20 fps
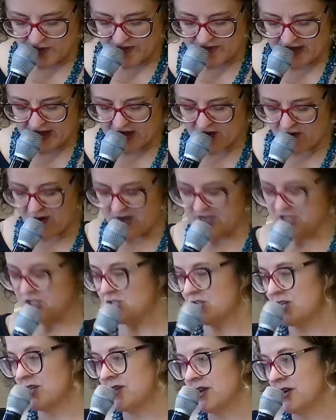could
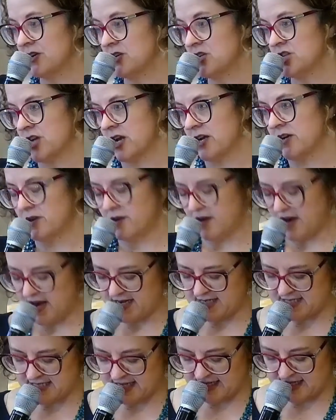do any of this
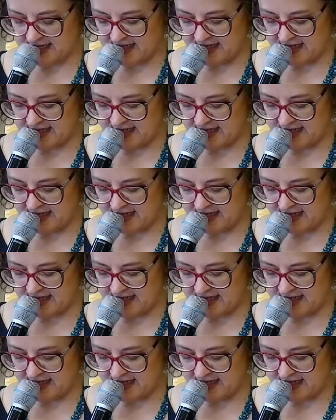work for